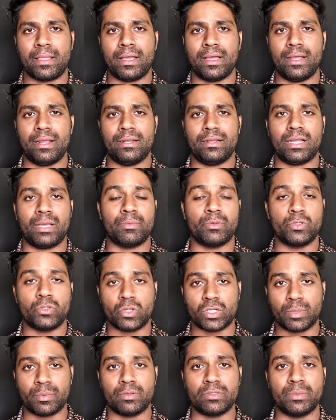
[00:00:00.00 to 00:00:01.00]
and I'm going to
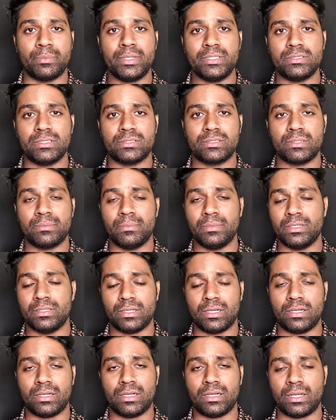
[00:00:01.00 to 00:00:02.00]
talk about the measures.
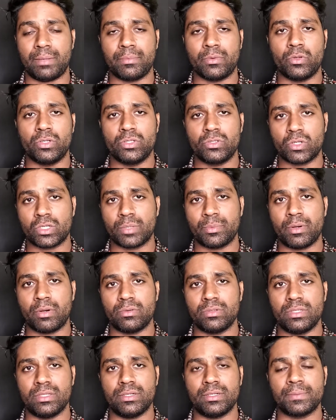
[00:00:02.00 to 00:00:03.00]
I'm going to talk
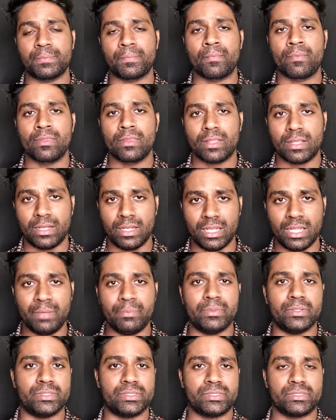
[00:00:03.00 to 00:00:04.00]
about the
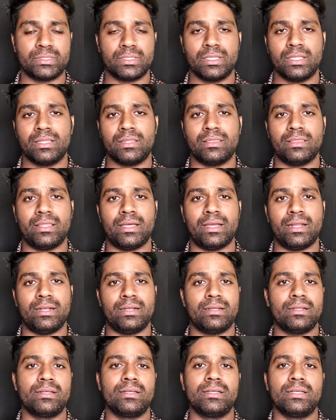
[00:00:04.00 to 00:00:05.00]
levels
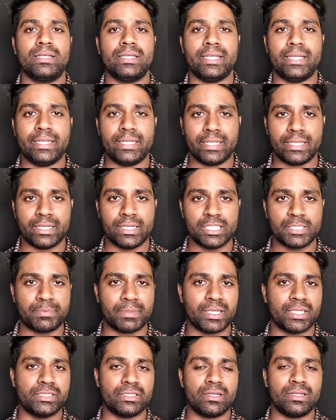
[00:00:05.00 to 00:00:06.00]
that in English
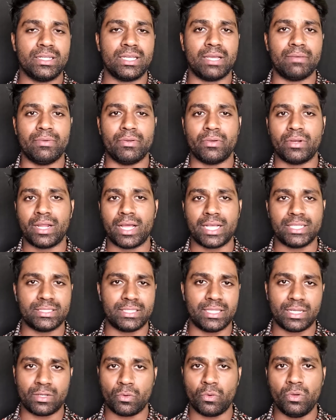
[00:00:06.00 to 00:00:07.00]
speaking journey everyone
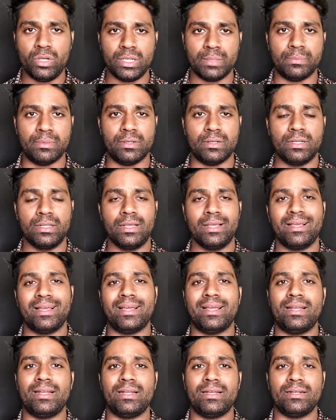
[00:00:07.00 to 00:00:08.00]
has their own level,
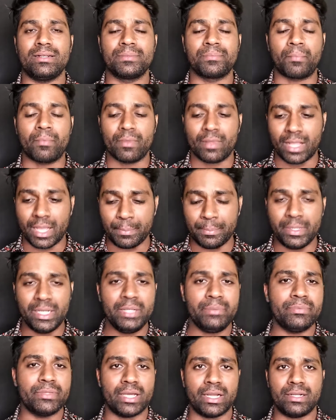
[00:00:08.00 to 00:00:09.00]
and I
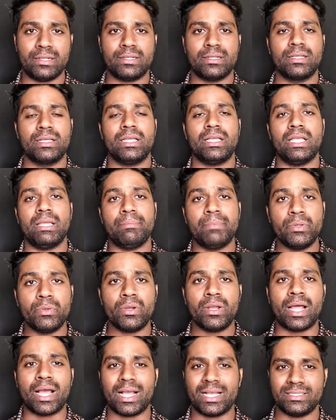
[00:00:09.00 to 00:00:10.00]
believe that
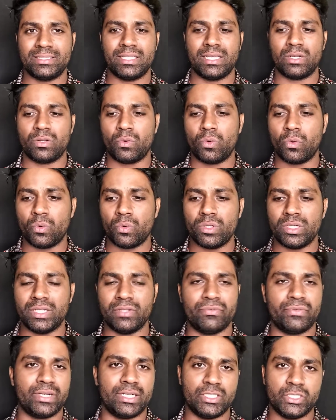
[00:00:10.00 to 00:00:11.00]
everyone has their own
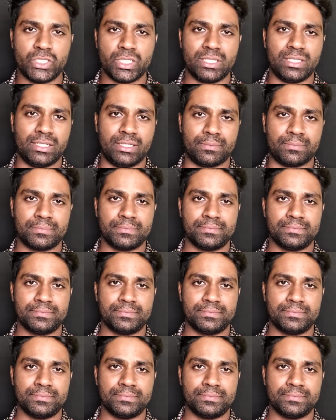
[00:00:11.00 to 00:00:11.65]
different journey,